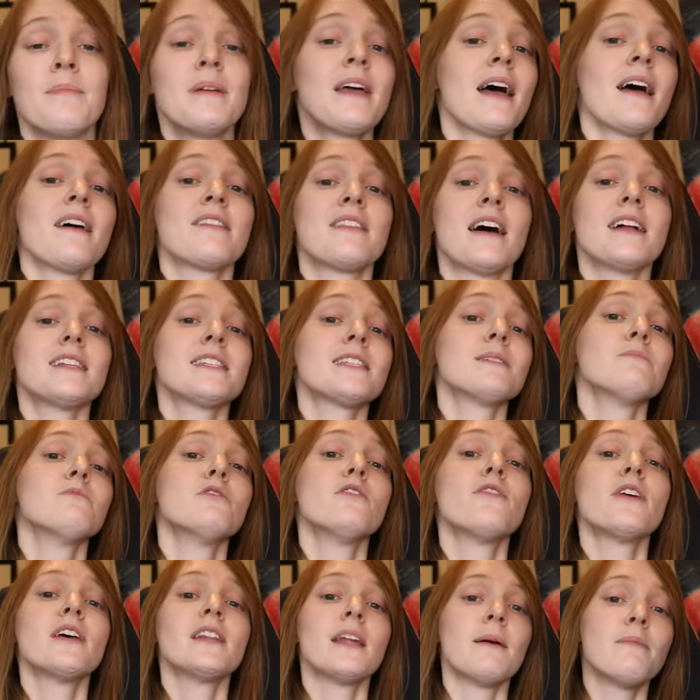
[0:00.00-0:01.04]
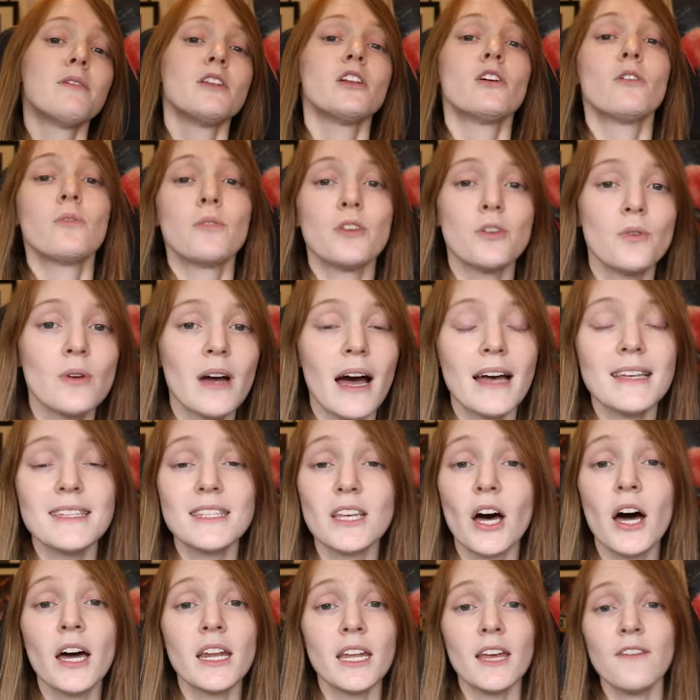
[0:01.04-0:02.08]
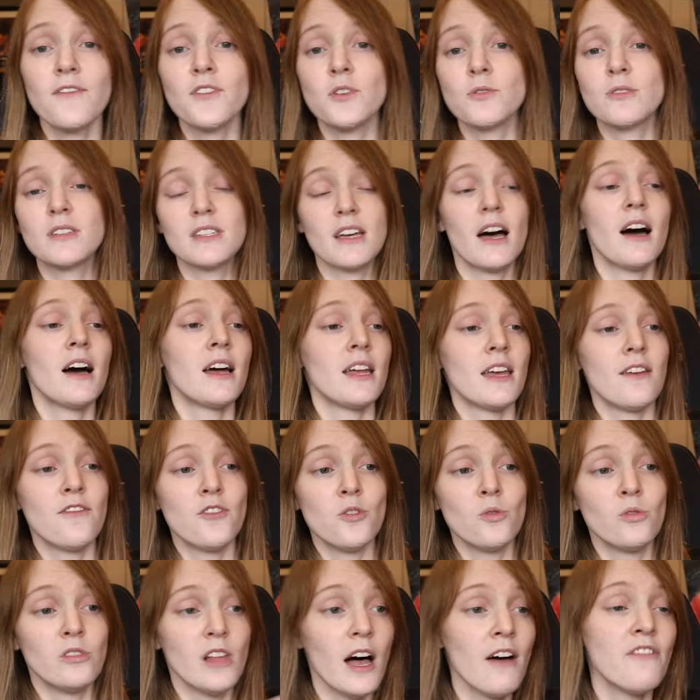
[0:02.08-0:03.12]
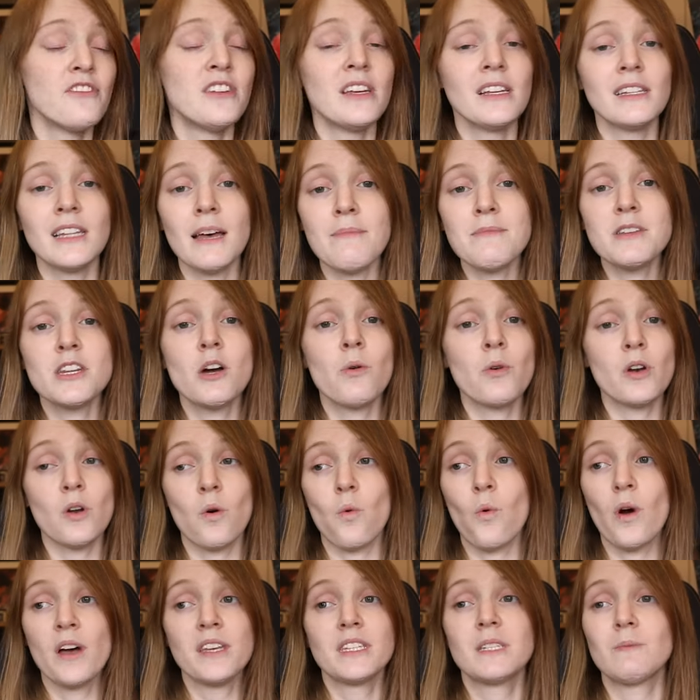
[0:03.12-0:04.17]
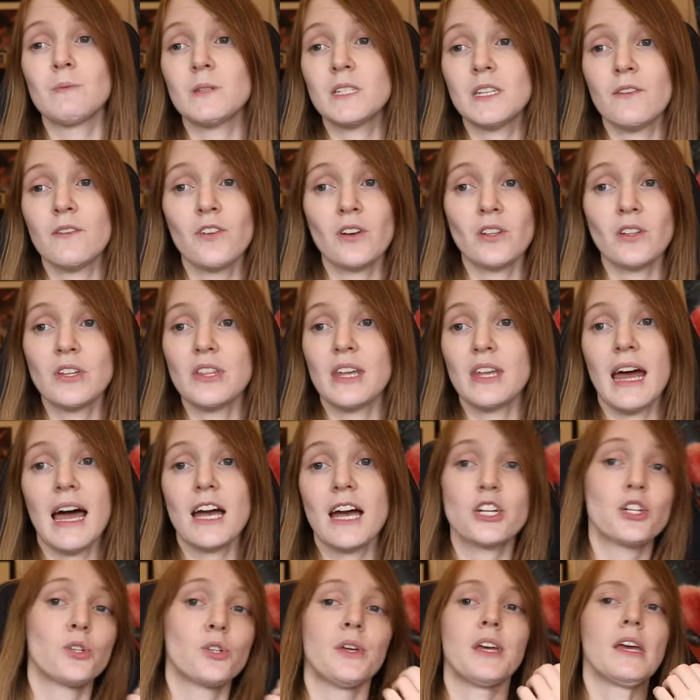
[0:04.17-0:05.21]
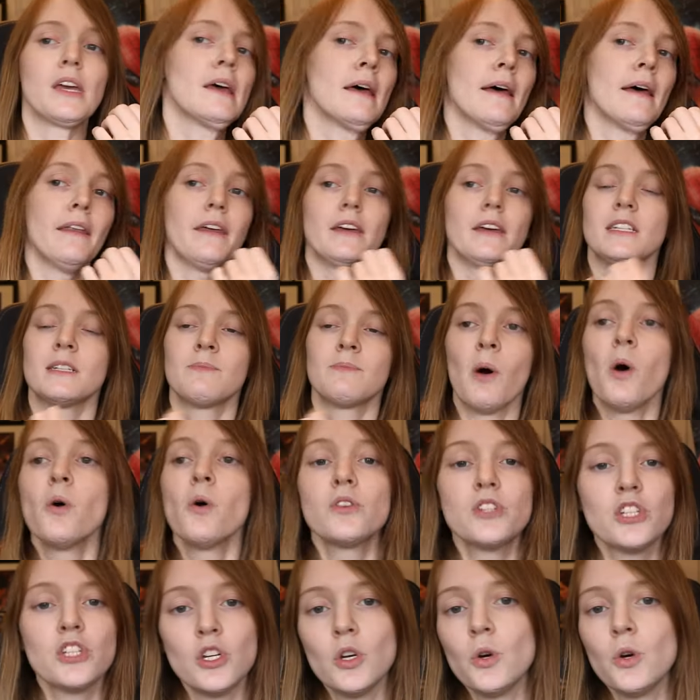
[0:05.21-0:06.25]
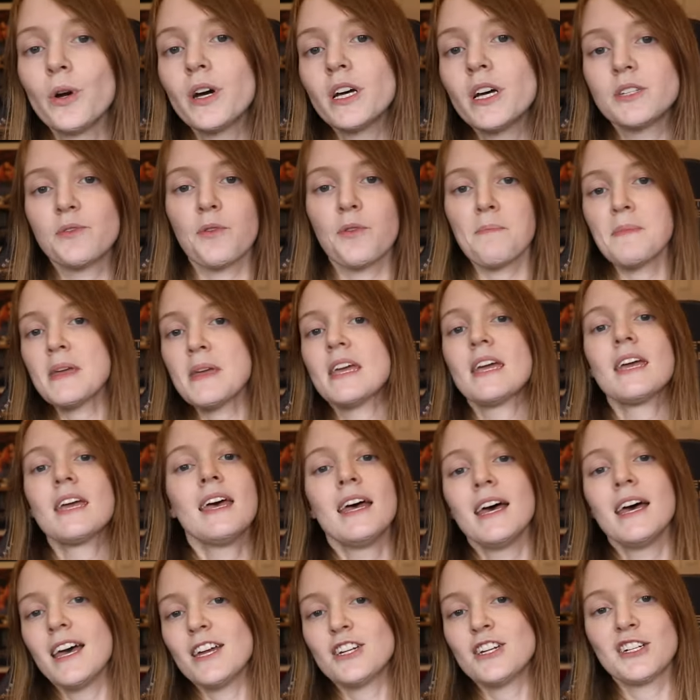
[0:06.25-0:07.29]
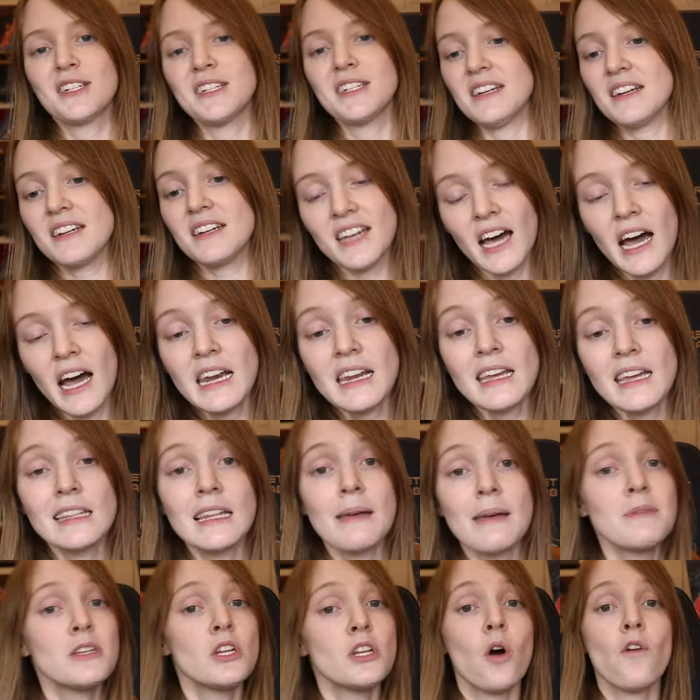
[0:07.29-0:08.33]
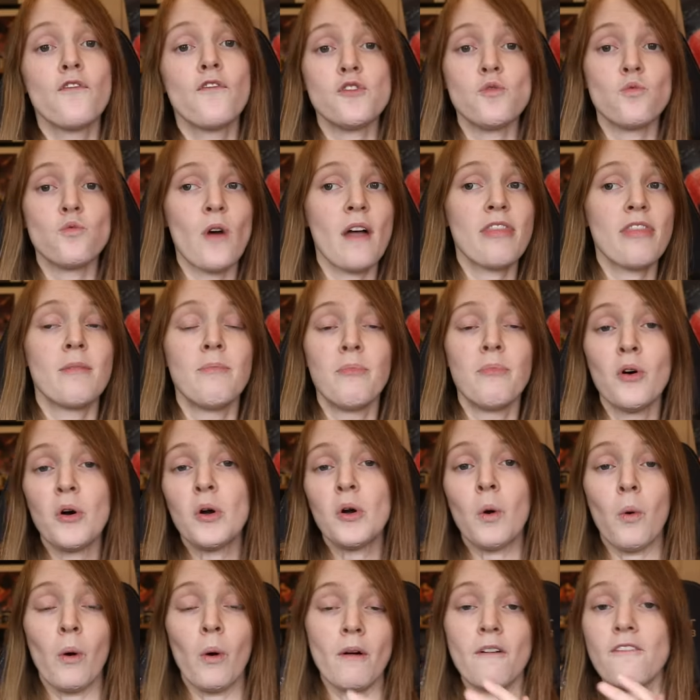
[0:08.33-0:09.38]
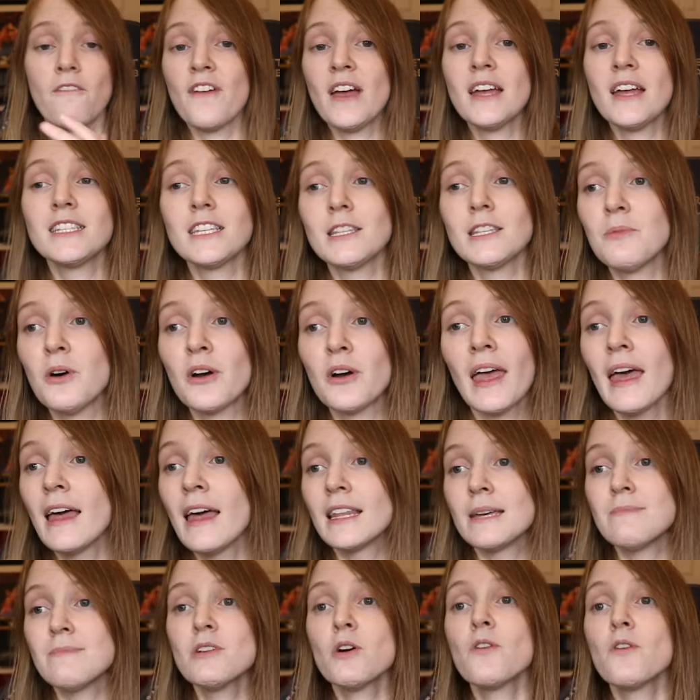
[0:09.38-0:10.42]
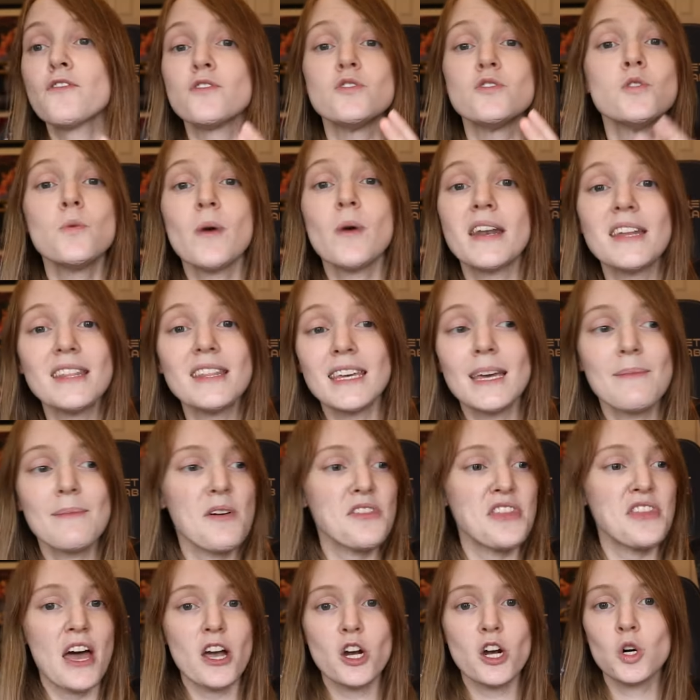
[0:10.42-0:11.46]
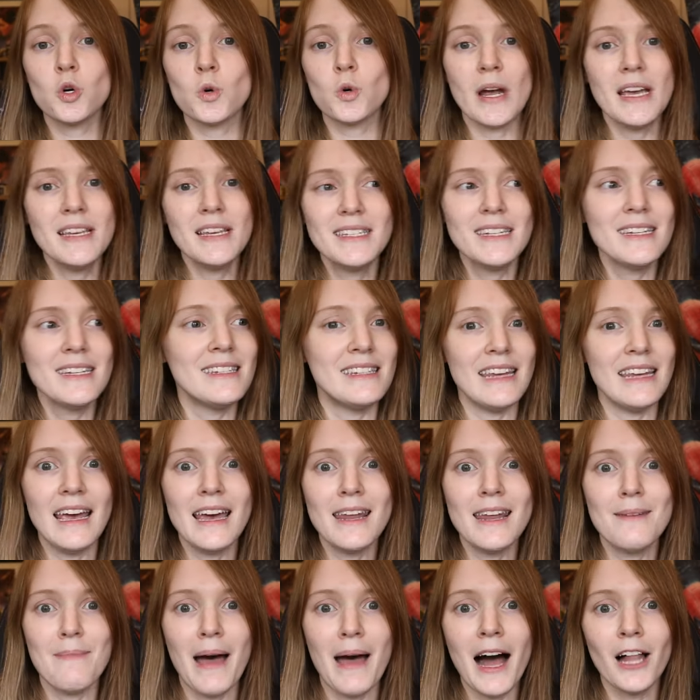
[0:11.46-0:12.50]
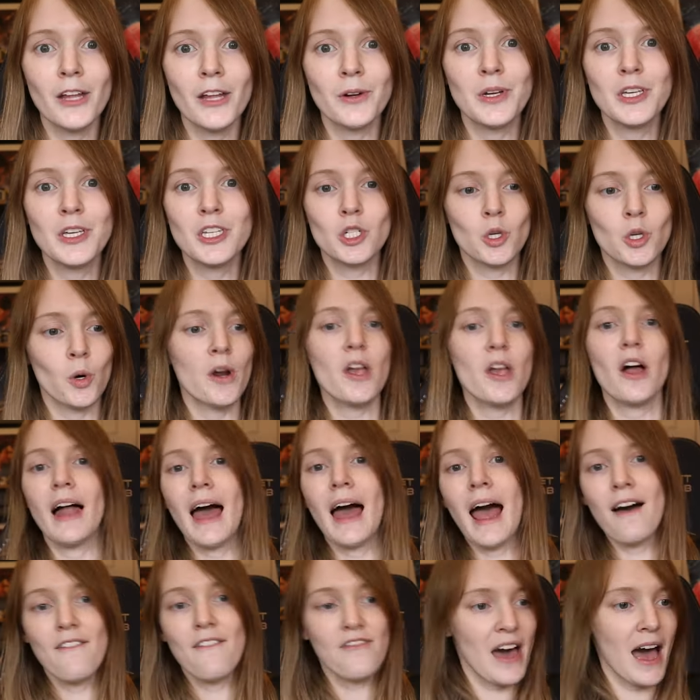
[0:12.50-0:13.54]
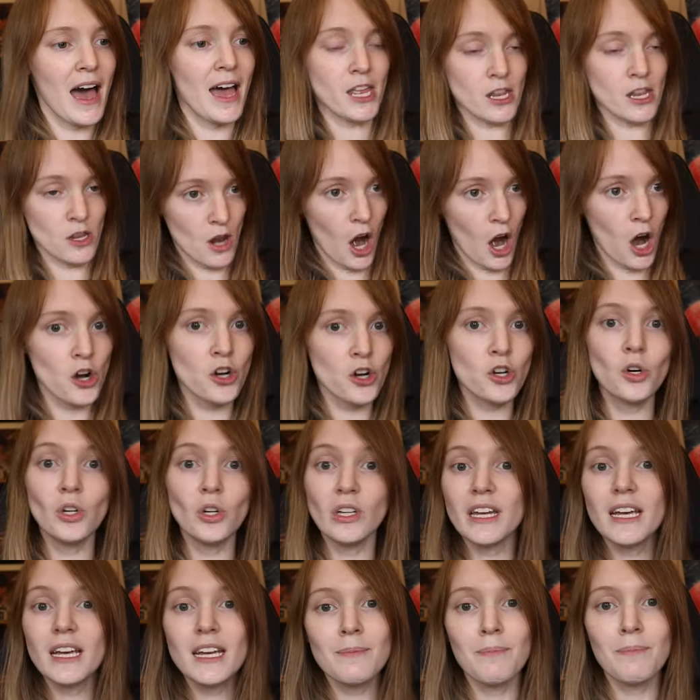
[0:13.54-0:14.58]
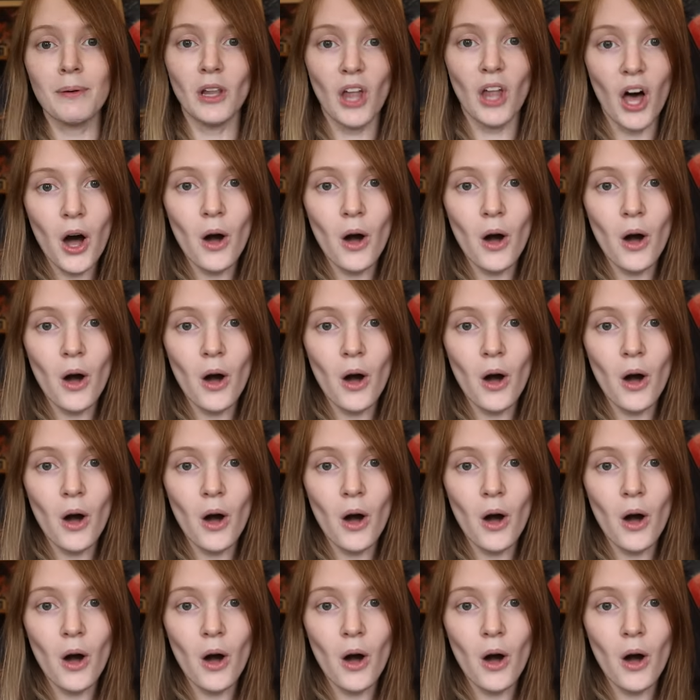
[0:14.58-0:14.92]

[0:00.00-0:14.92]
But yeah, that's the movie. Let me know what you guys thought. If you saw it, if you loved it, let me know what it was specifically that actually like spoke to you, because for me, it just didn't cut it. Let me know if you read the book or are fans of the book. Let me know if you knew anything about that crazy Dan Mallory story. I'll have that article linked below.